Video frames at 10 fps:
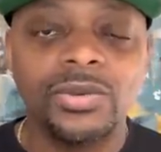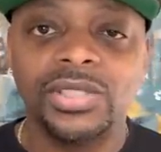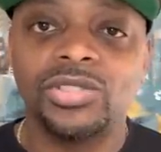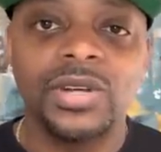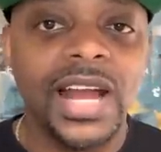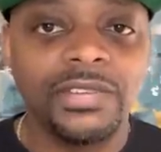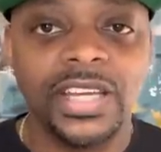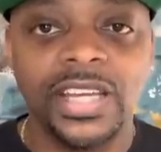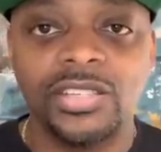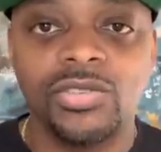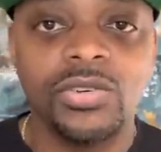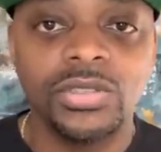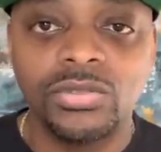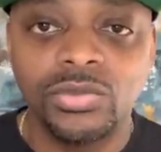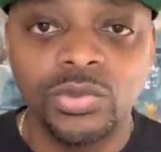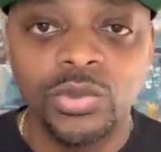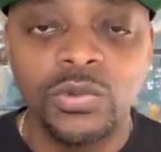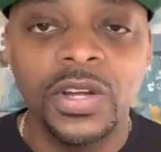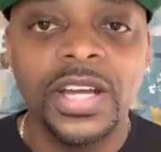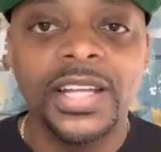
and DraftKings going through the roof.